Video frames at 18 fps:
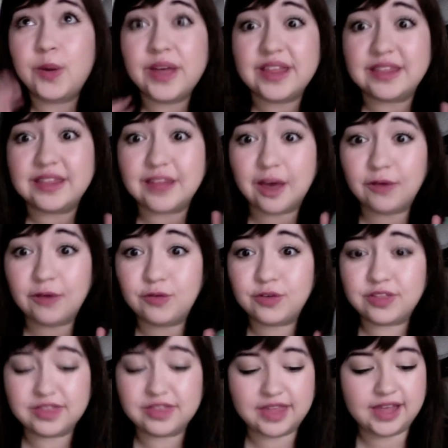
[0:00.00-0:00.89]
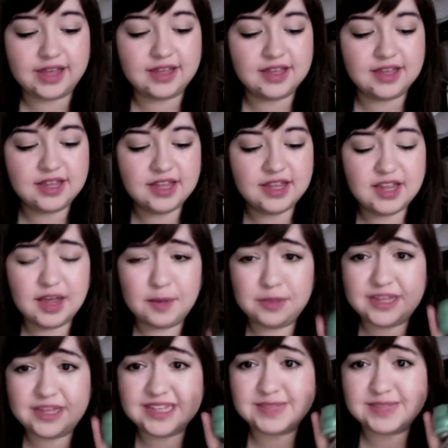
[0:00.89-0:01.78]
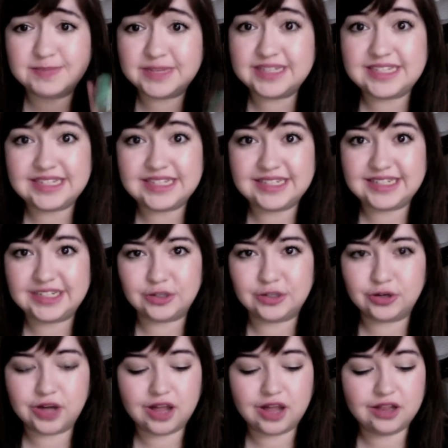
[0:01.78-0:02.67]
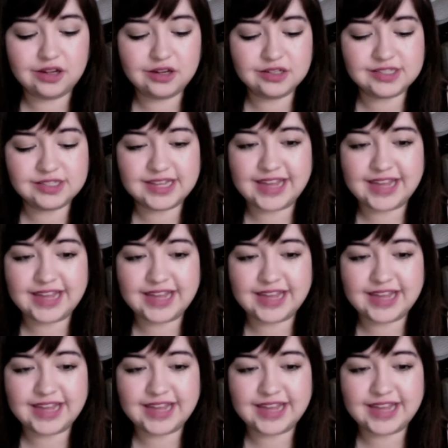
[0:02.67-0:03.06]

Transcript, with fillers: in love with like these minty teal colors.